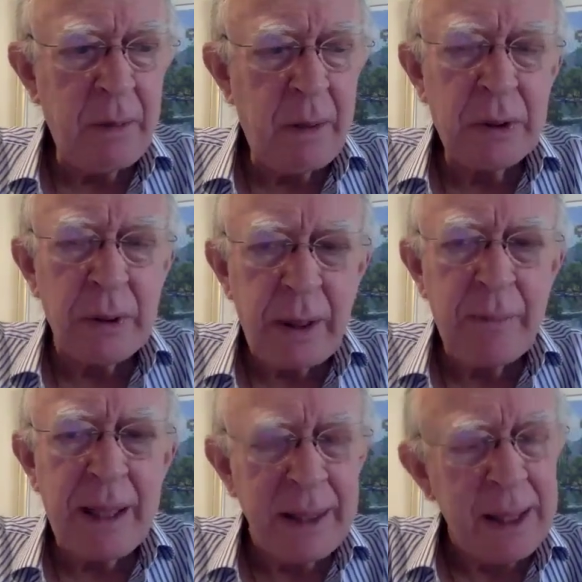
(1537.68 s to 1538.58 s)
we're
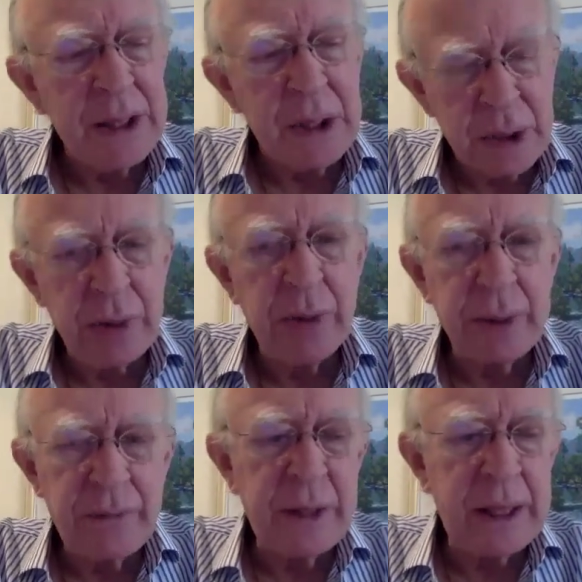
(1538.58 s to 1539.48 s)
talking about this
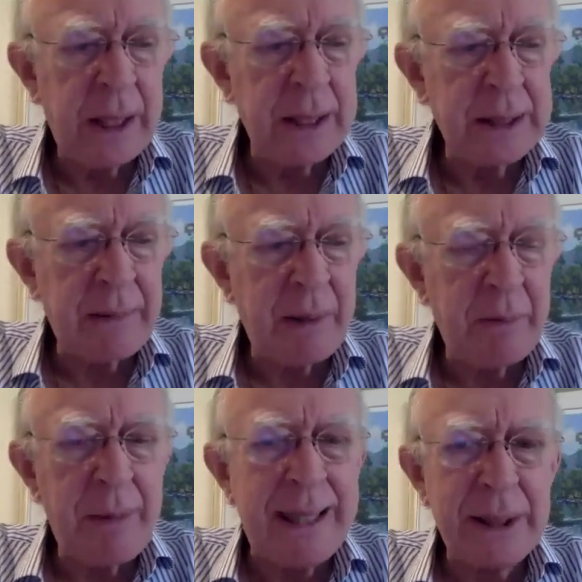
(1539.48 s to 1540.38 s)
sort of thing, and
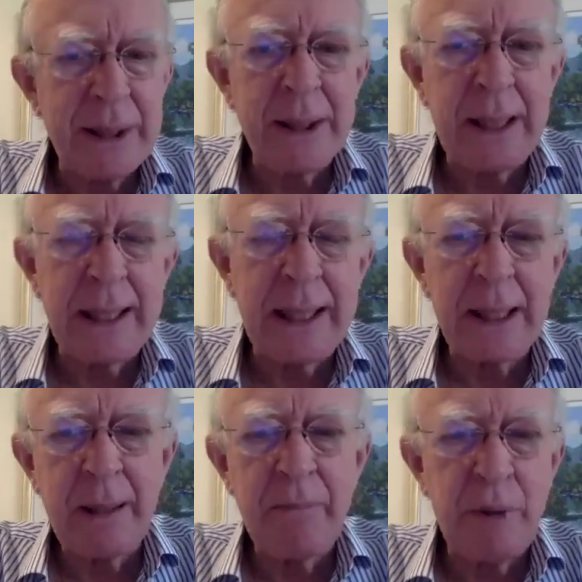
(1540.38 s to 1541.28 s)
someone mentioned
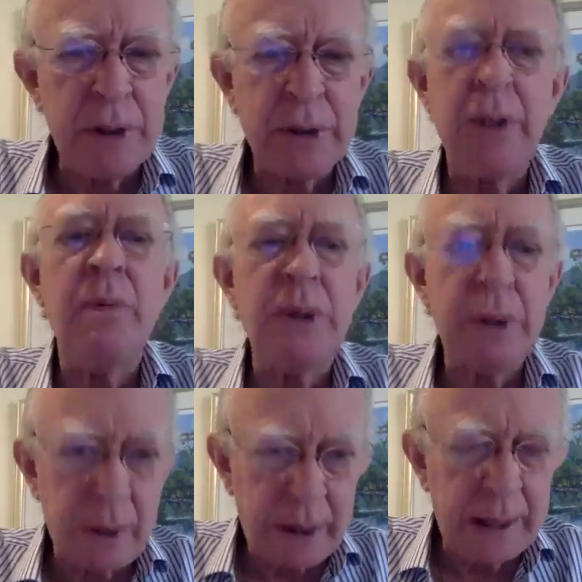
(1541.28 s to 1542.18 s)
another person who
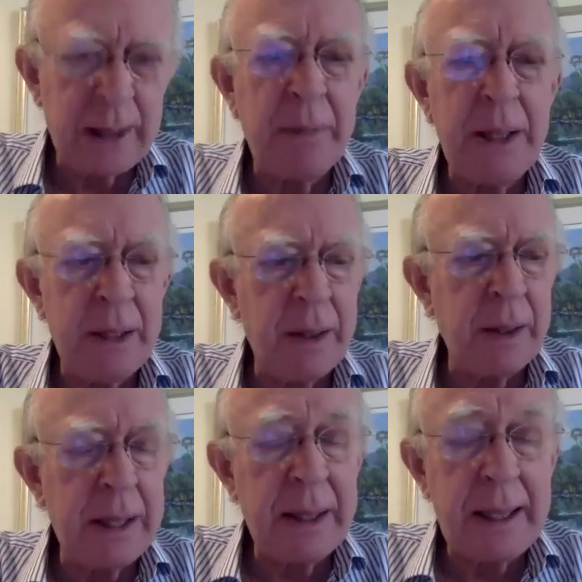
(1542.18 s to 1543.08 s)
was not in
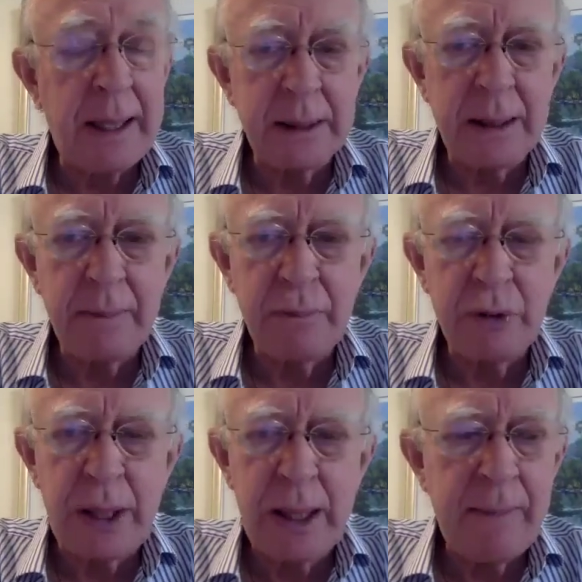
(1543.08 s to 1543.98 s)
that
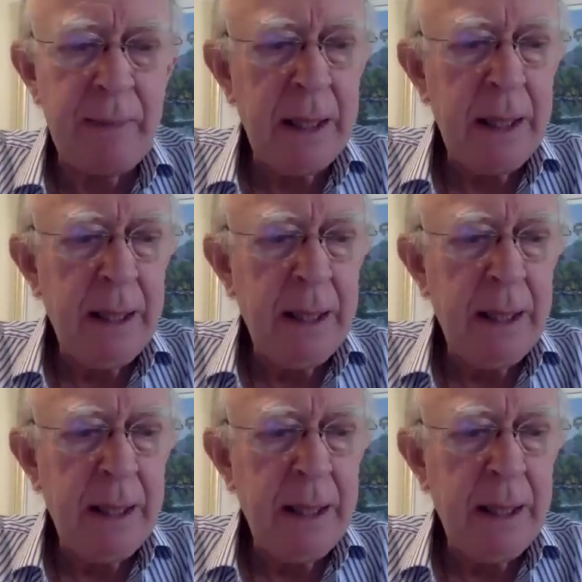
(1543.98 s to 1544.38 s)
training.